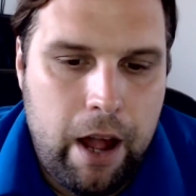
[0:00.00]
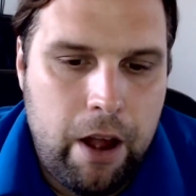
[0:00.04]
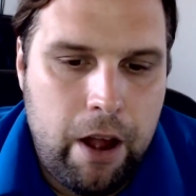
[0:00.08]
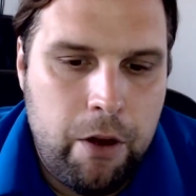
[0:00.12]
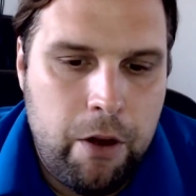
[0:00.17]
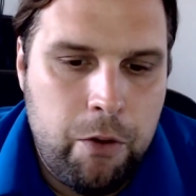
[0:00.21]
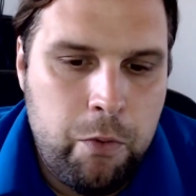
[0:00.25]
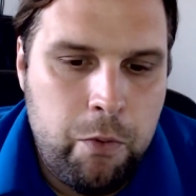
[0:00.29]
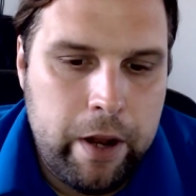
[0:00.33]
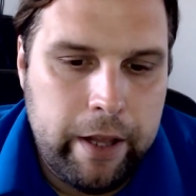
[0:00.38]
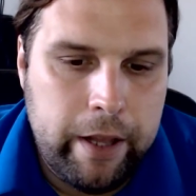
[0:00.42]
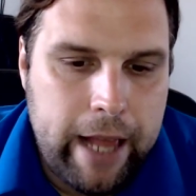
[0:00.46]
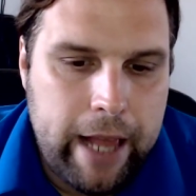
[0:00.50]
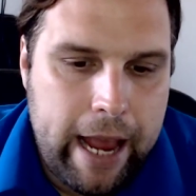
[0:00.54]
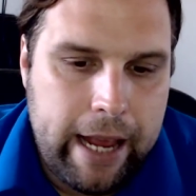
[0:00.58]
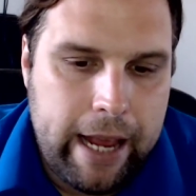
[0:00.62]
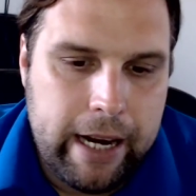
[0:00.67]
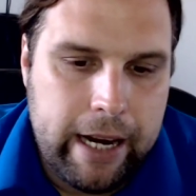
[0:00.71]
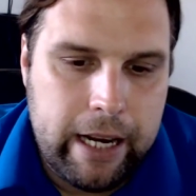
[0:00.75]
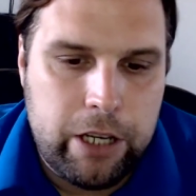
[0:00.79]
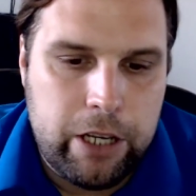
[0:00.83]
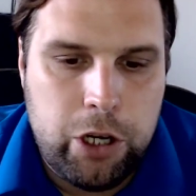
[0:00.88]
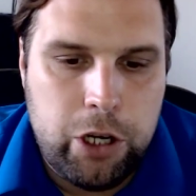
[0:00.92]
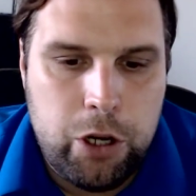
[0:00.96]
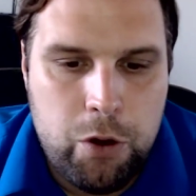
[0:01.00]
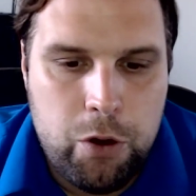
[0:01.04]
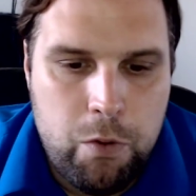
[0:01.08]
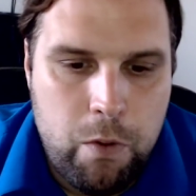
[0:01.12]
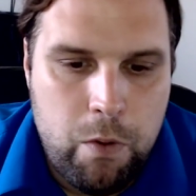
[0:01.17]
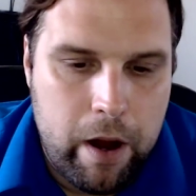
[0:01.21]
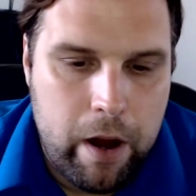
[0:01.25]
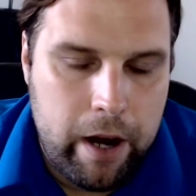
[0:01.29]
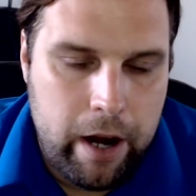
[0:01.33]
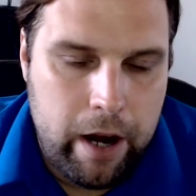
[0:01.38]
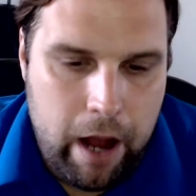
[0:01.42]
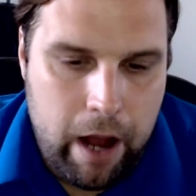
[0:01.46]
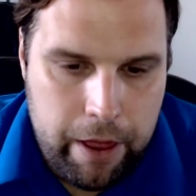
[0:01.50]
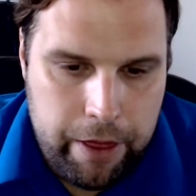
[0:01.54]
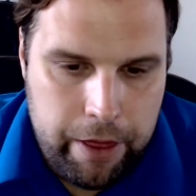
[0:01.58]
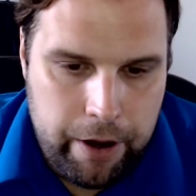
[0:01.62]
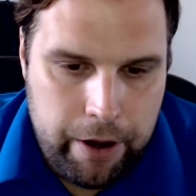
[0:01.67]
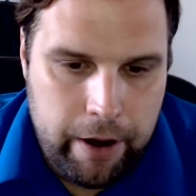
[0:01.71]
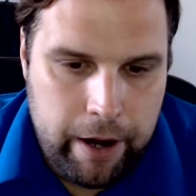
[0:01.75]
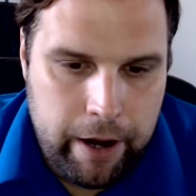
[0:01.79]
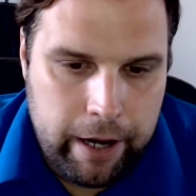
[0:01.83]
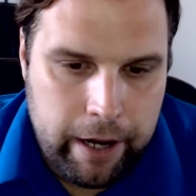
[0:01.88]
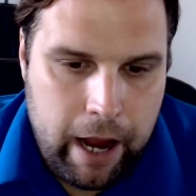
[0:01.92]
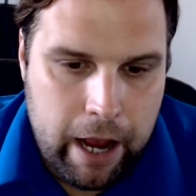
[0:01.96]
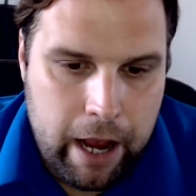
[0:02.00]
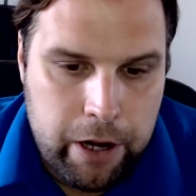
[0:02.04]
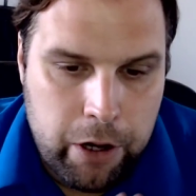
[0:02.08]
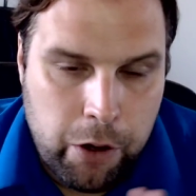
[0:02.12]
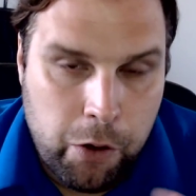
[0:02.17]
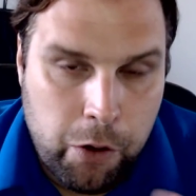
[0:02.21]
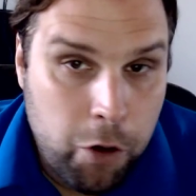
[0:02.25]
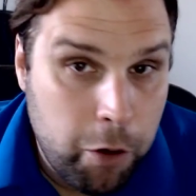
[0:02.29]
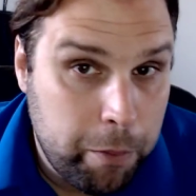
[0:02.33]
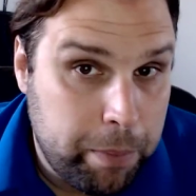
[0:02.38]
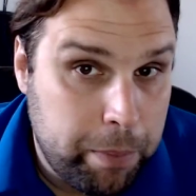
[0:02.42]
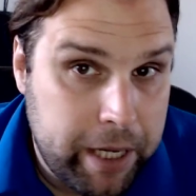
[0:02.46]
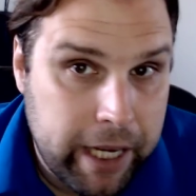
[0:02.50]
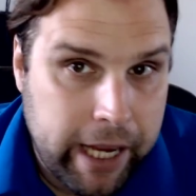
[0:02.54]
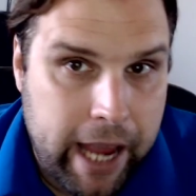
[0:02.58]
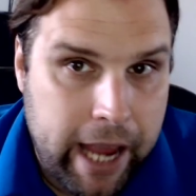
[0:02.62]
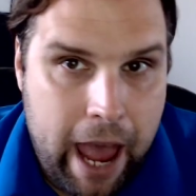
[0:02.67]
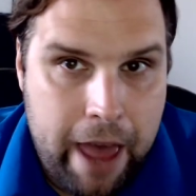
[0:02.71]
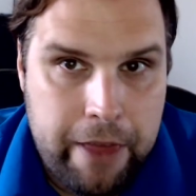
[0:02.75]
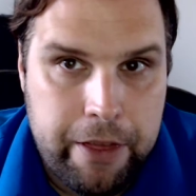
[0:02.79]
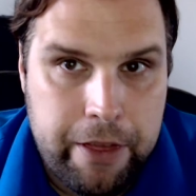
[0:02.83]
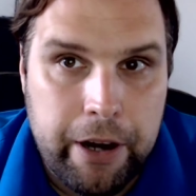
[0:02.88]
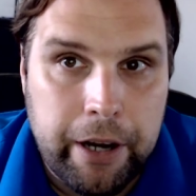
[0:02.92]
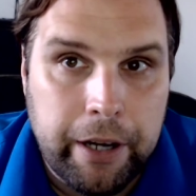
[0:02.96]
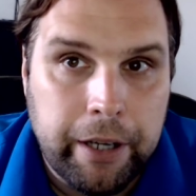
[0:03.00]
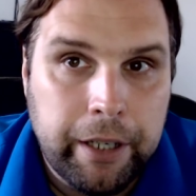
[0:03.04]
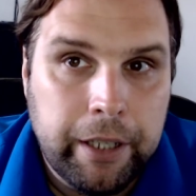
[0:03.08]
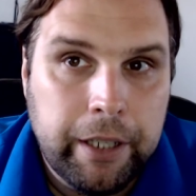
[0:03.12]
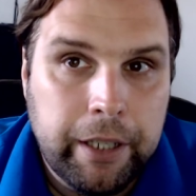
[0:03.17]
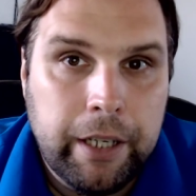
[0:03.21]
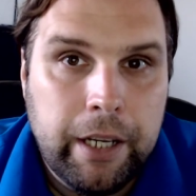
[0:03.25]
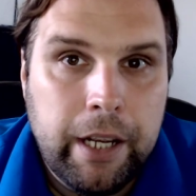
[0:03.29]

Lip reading: related to one another and kind of grouped together,